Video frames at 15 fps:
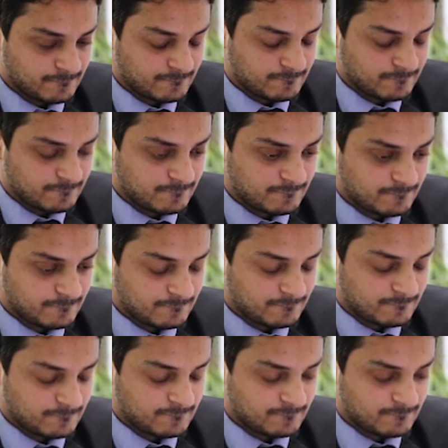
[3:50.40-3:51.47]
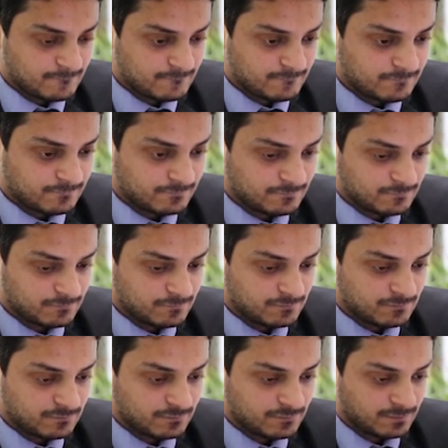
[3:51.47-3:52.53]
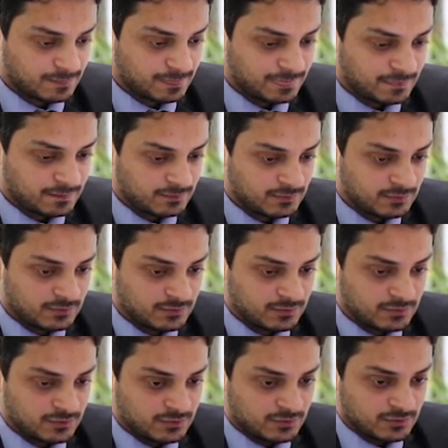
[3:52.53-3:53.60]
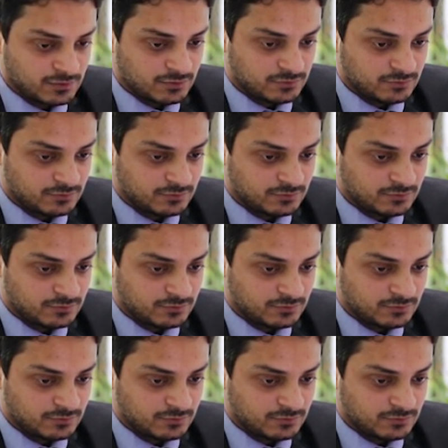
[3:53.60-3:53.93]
(no one is talking)